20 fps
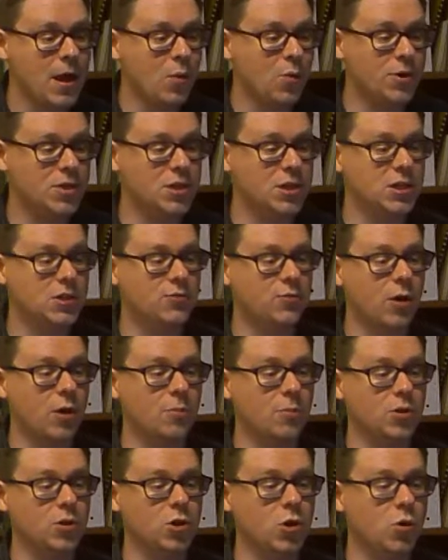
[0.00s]
which is
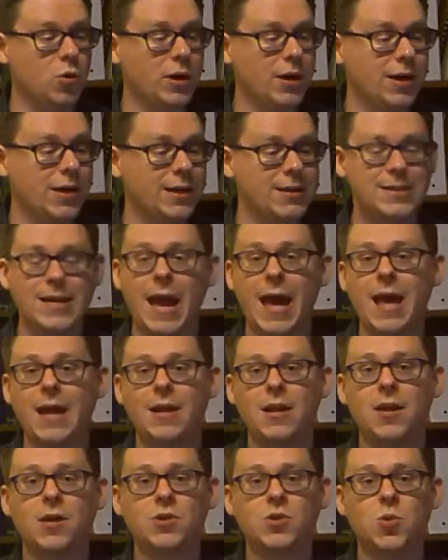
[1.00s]
from Luke
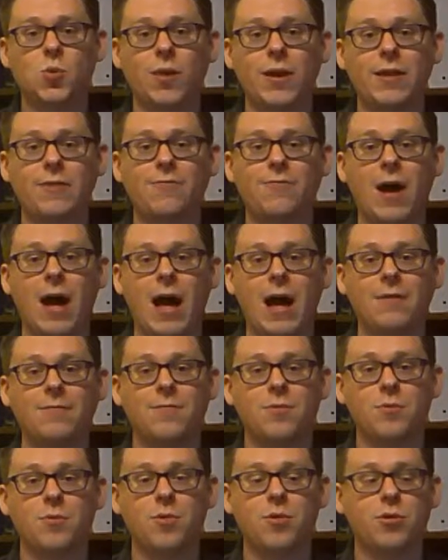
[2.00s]
10 25
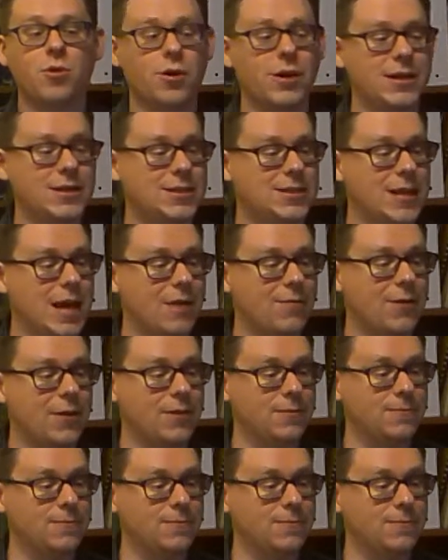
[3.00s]
through 37.